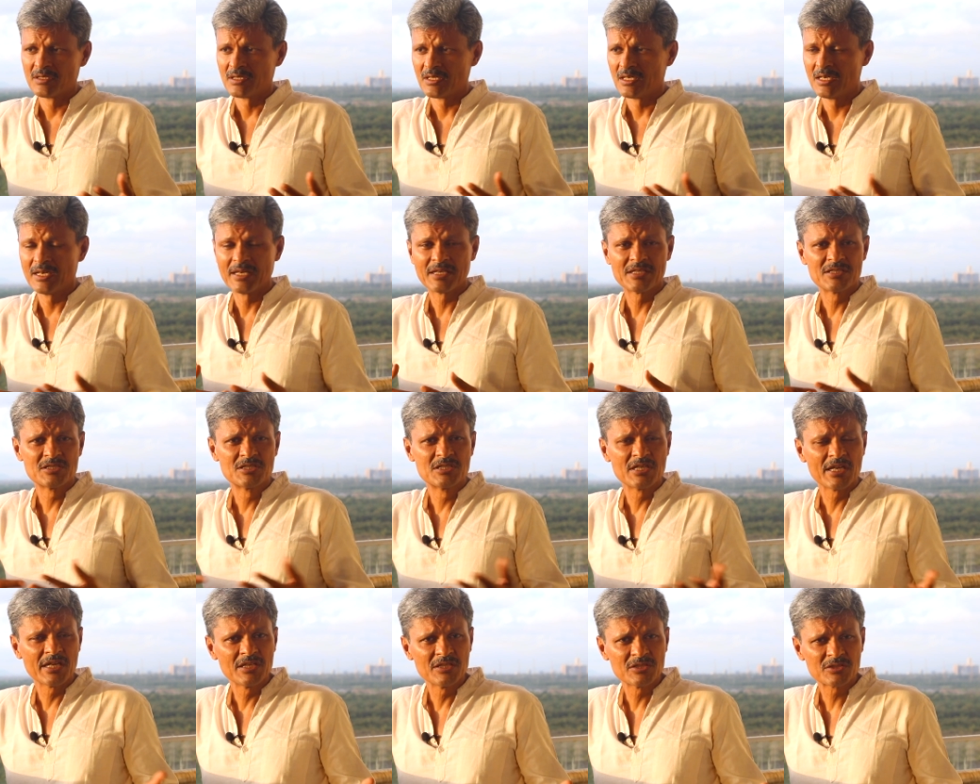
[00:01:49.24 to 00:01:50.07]
Like
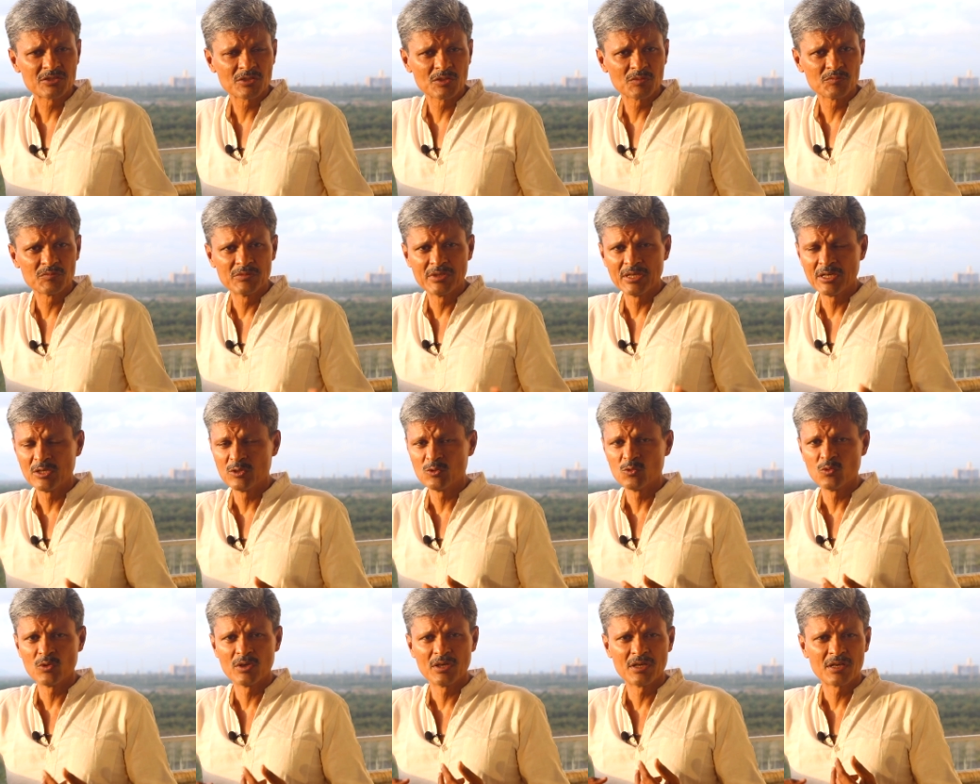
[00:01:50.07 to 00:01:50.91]
Jainism, they
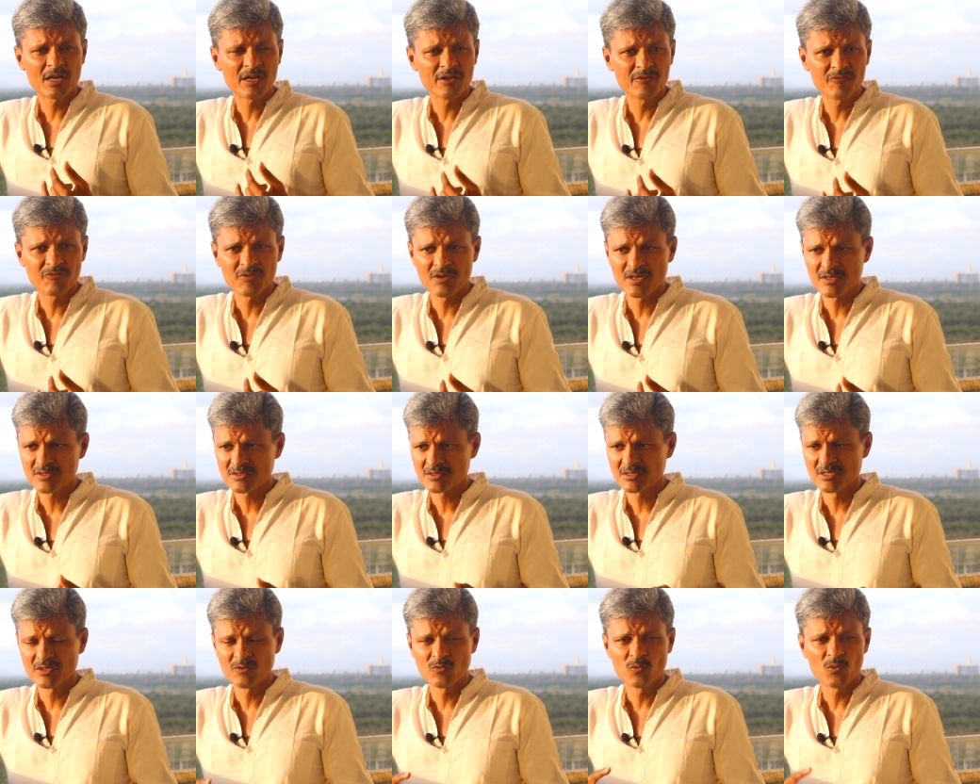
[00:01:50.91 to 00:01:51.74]
do a dry
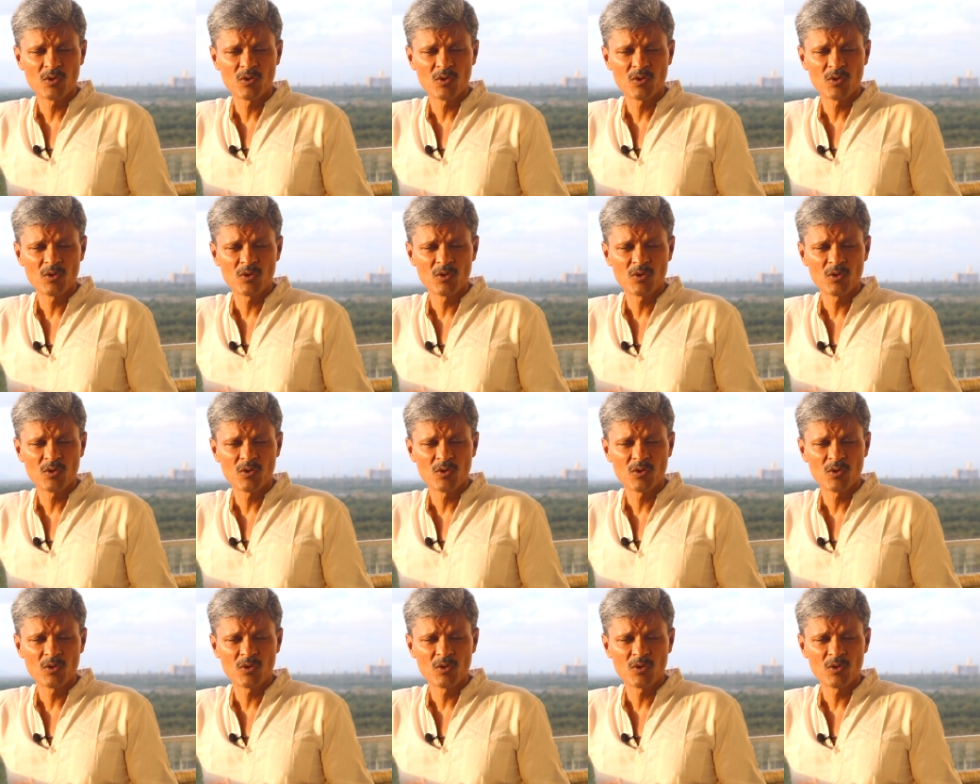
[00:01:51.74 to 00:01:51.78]
fasting,